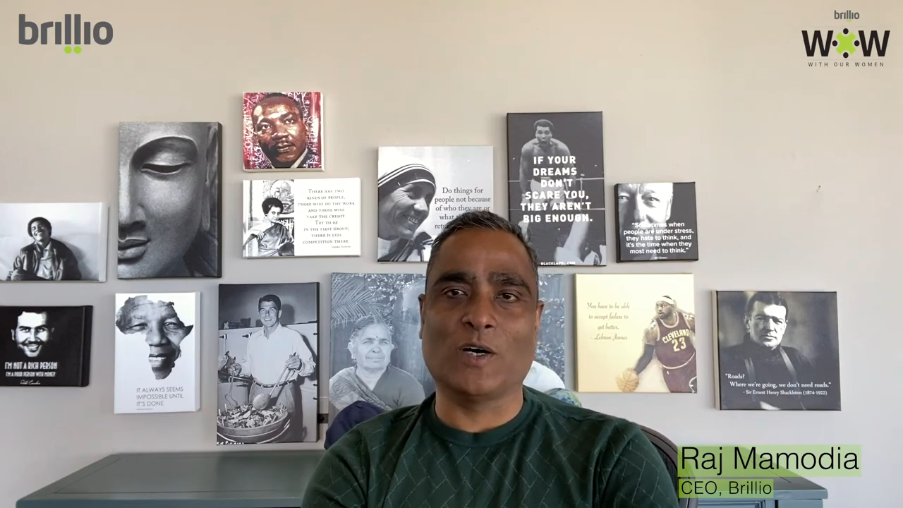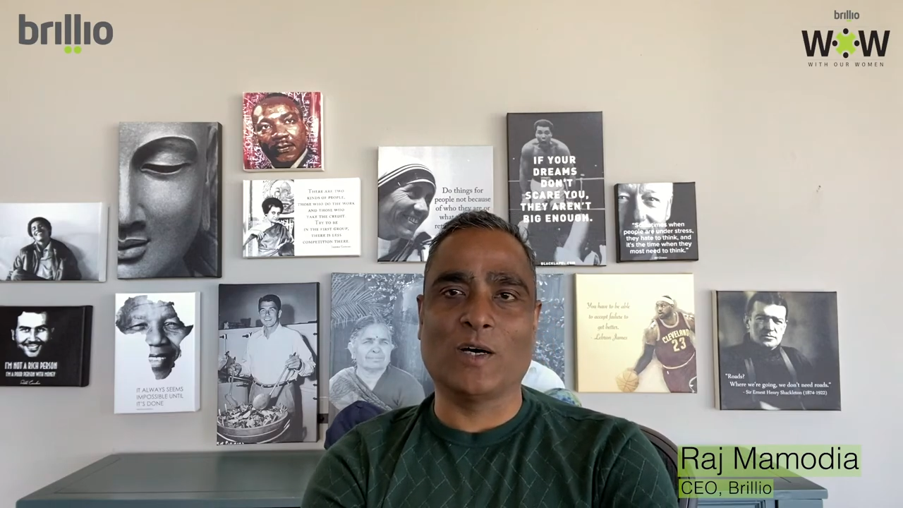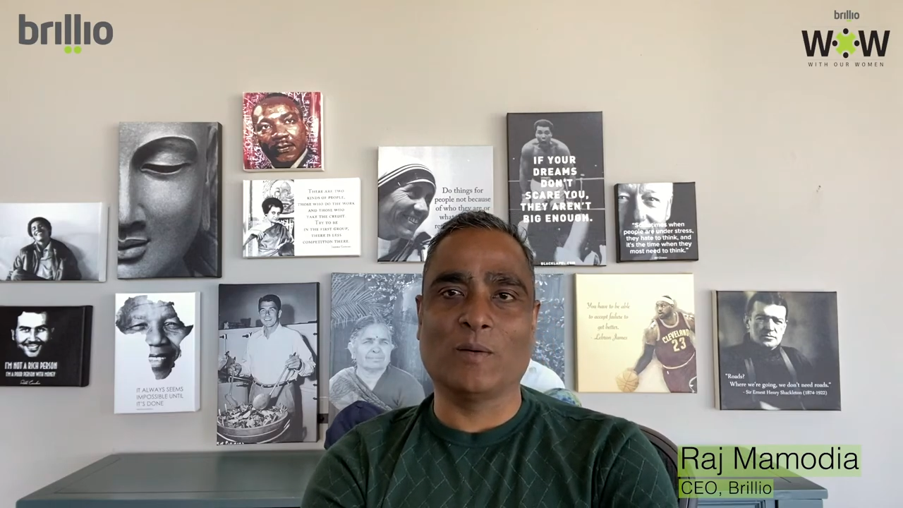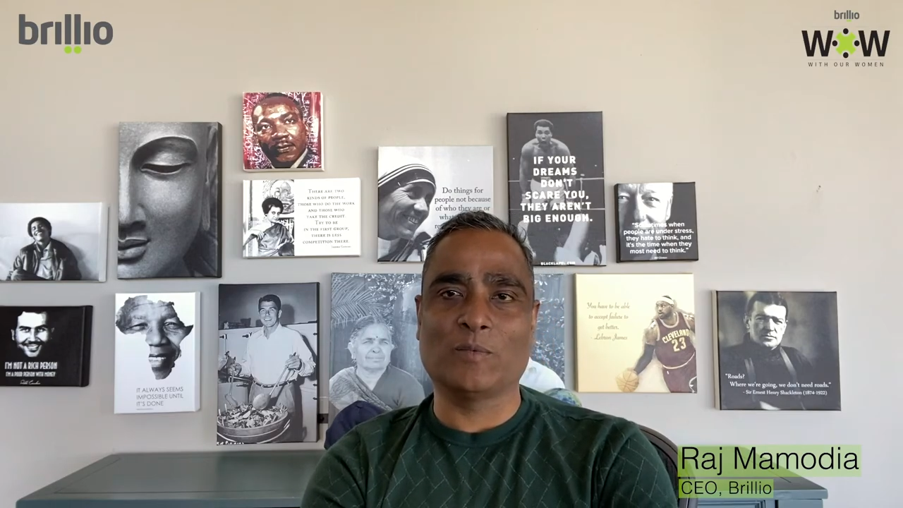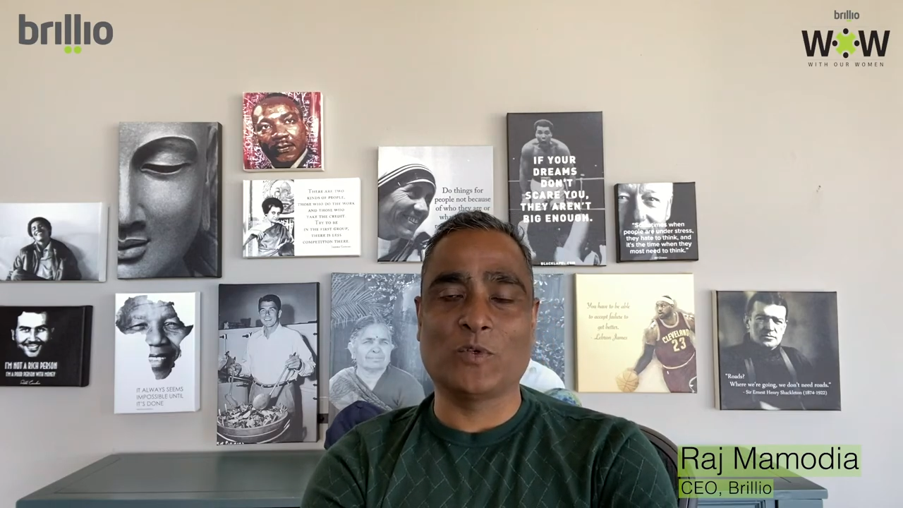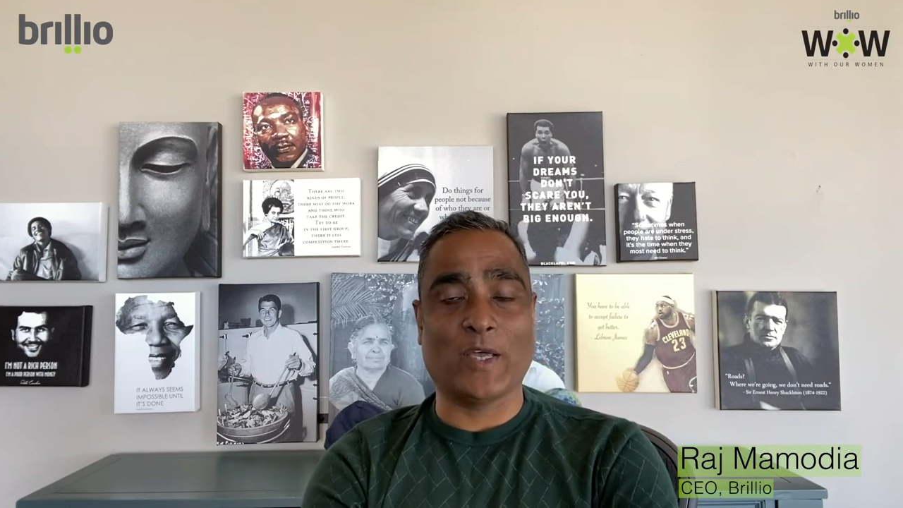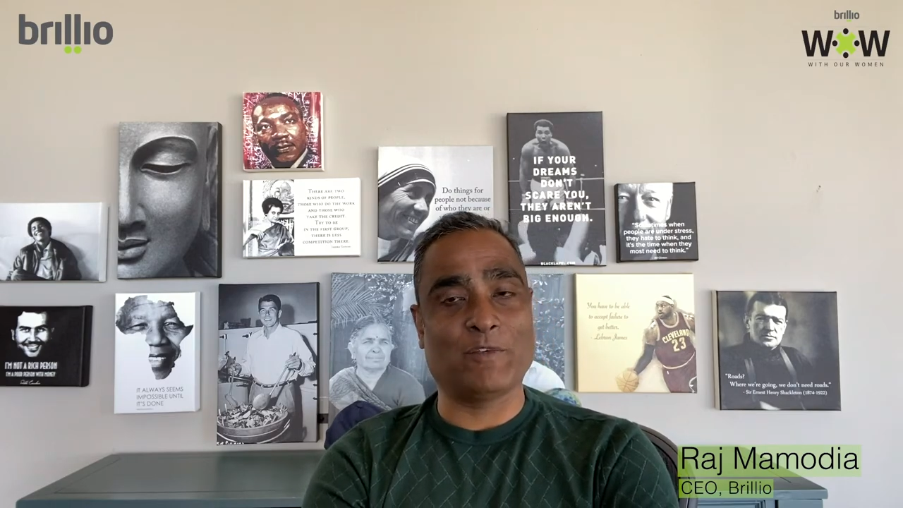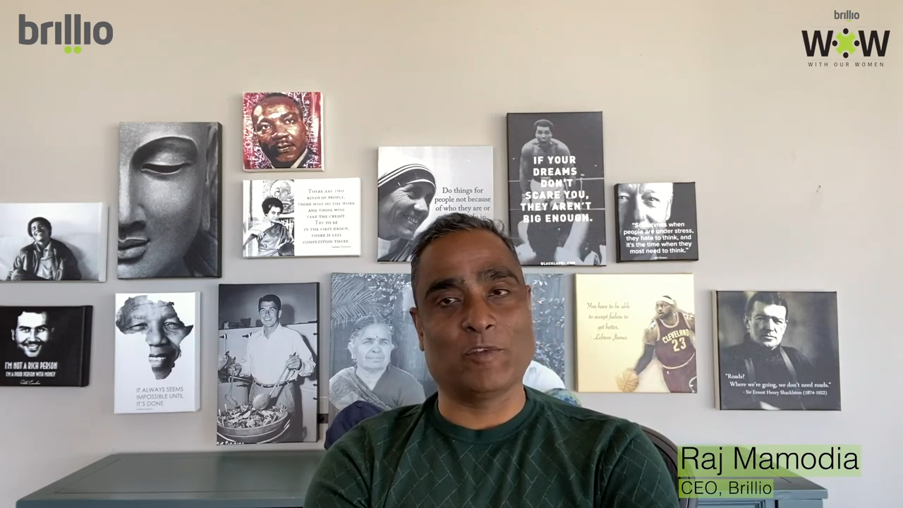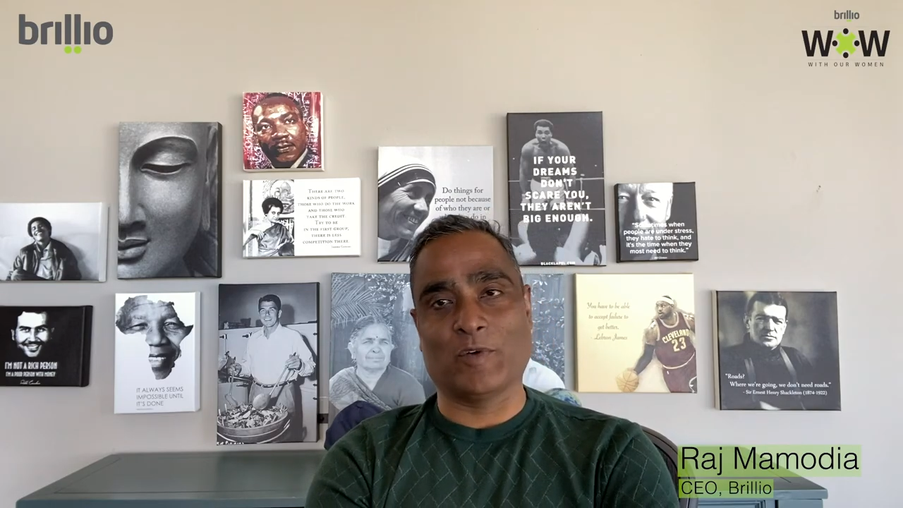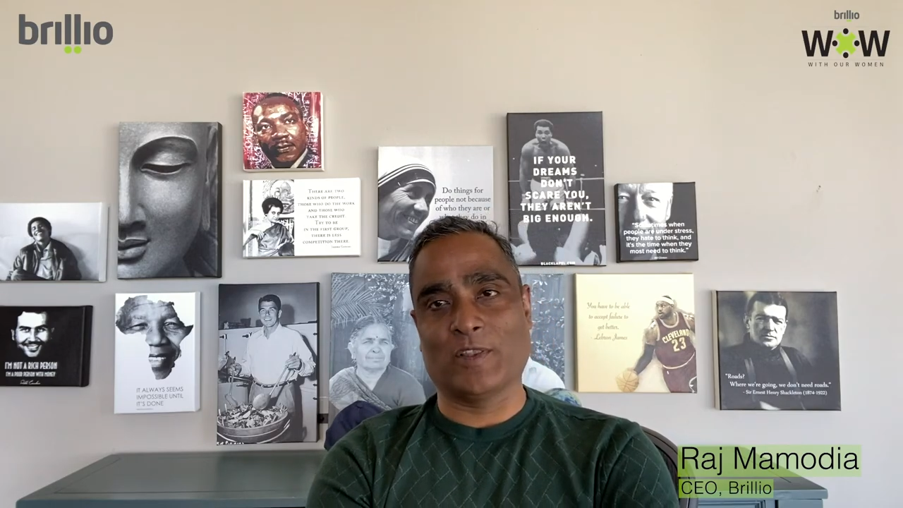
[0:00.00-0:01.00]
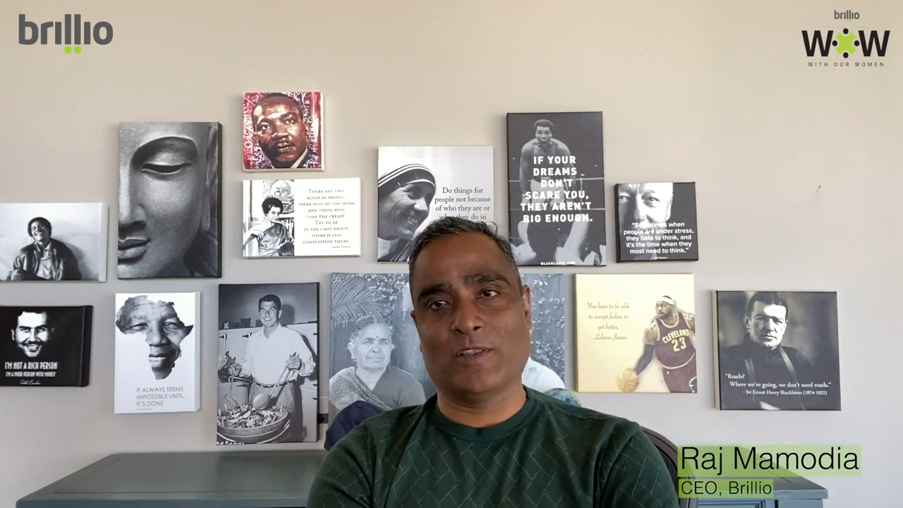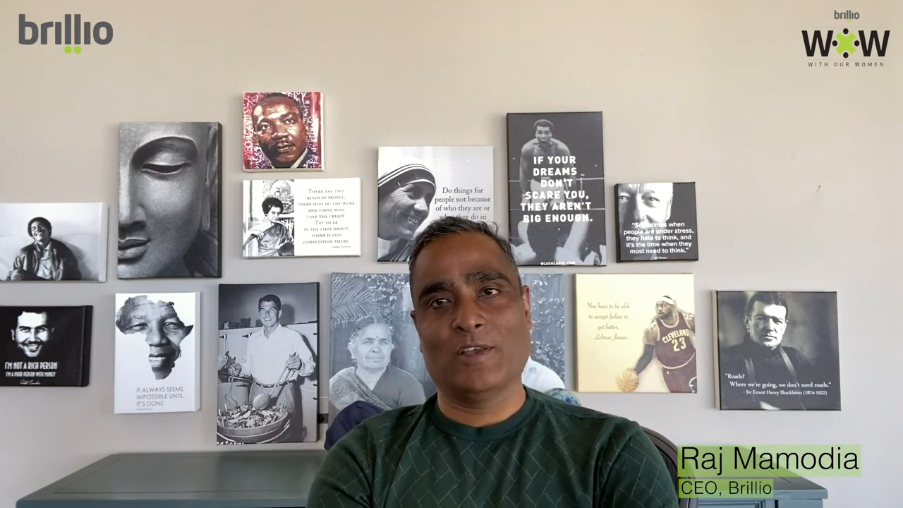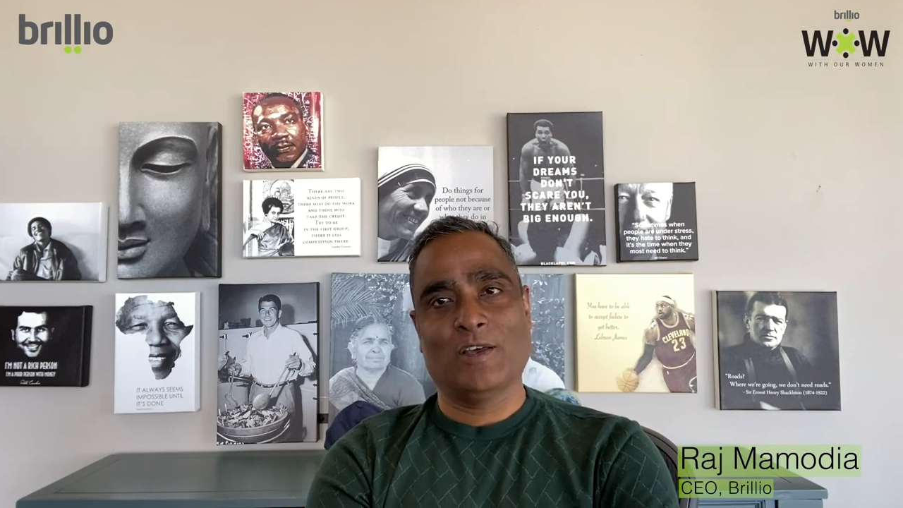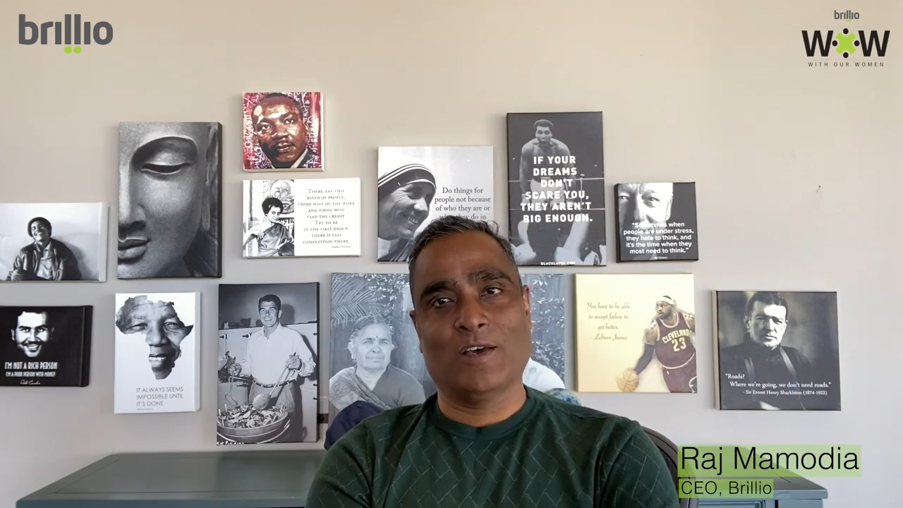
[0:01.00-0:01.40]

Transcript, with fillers: uh, to everyone.